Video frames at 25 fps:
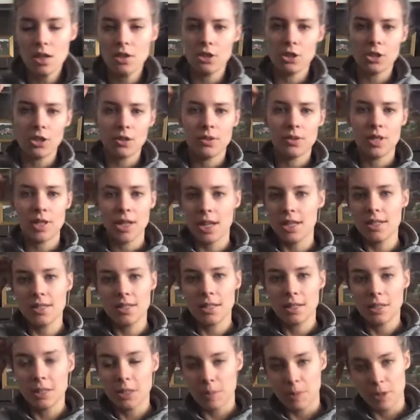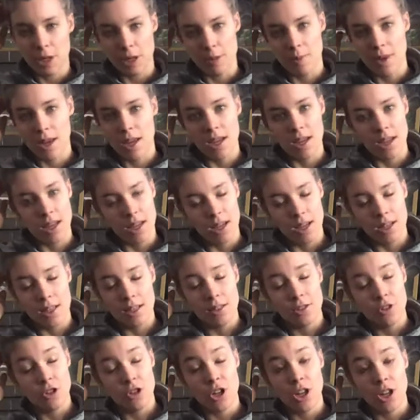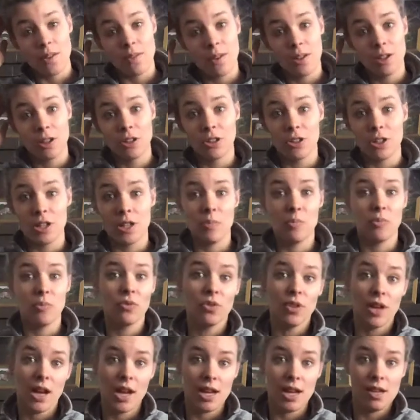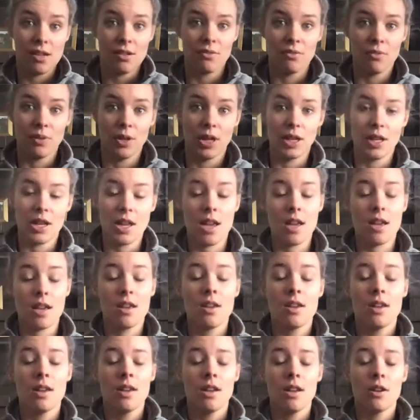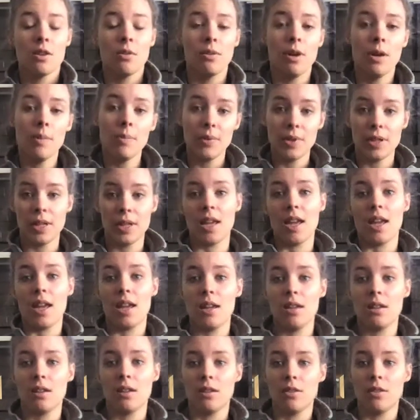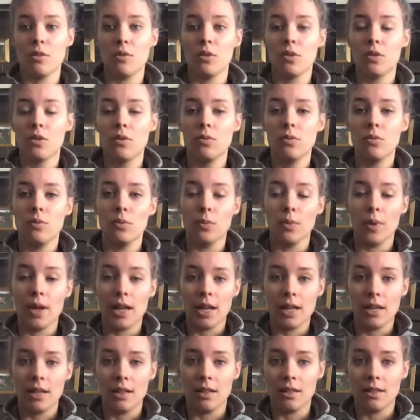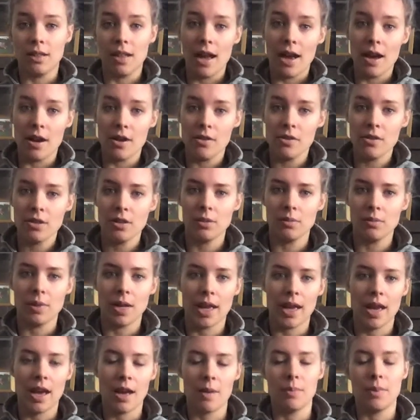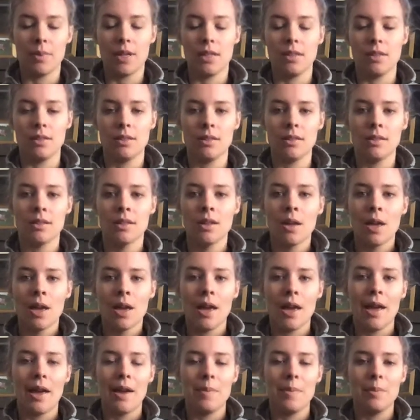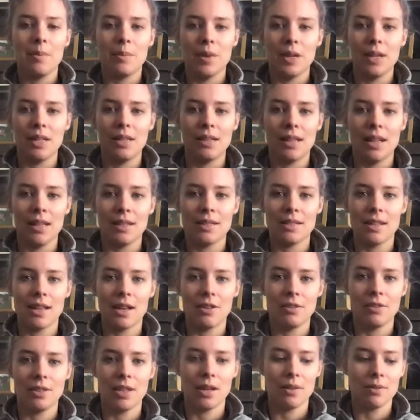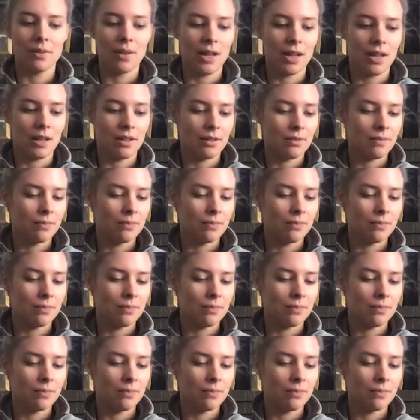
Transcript: So today's experiment is shaving cream rain. We're going to replicate a rain cloud and what happens um, when it lets out that rain.